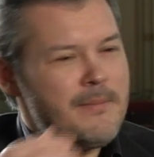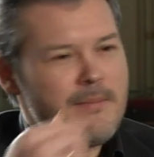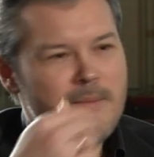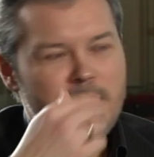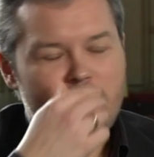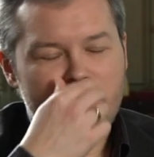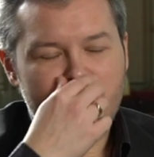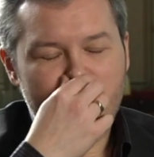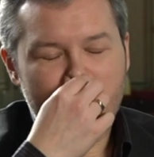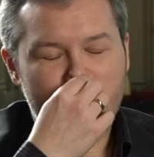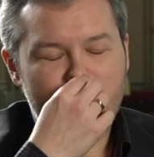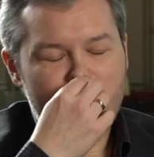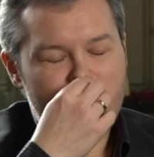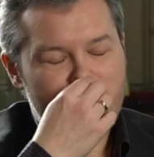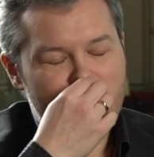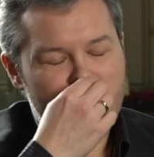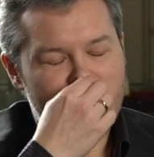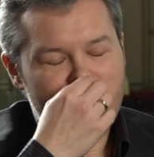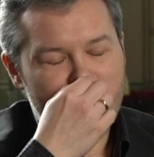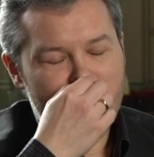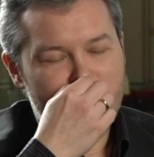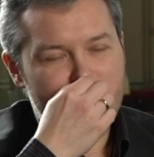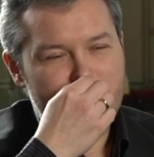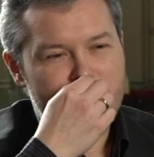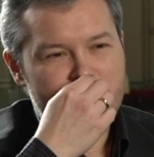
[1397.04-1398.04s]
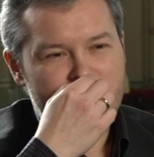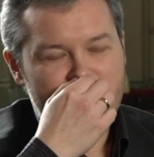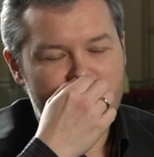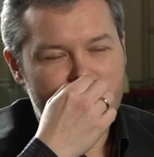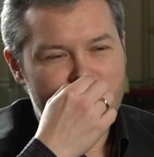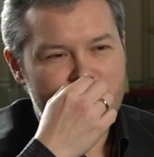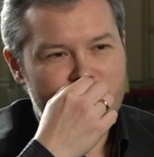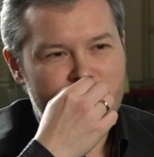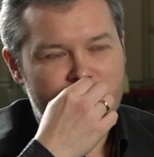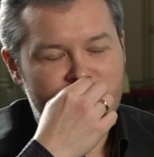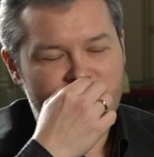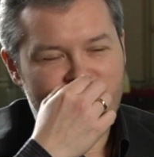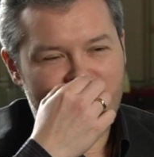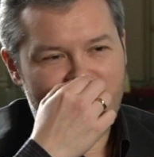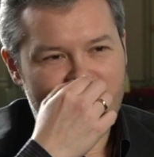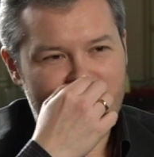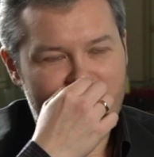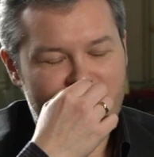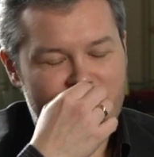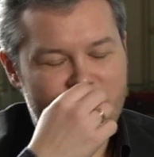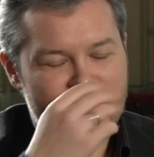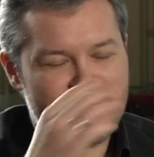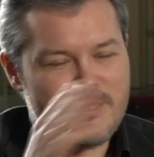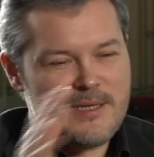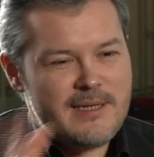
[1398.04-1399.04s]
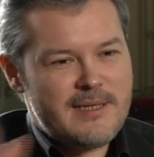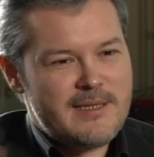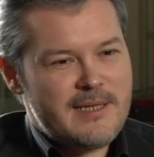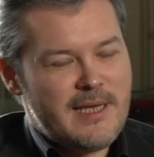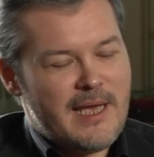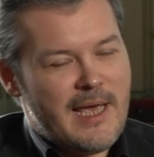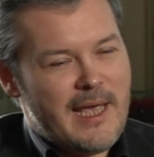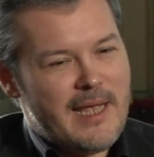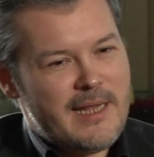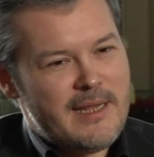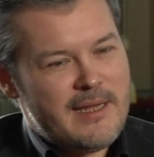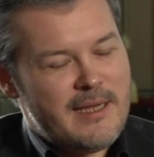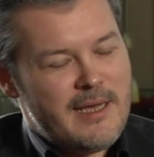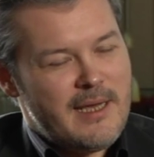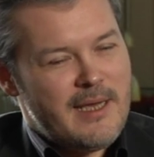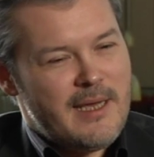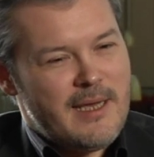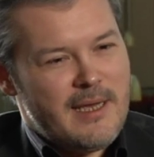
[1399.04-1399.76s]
No. Finances and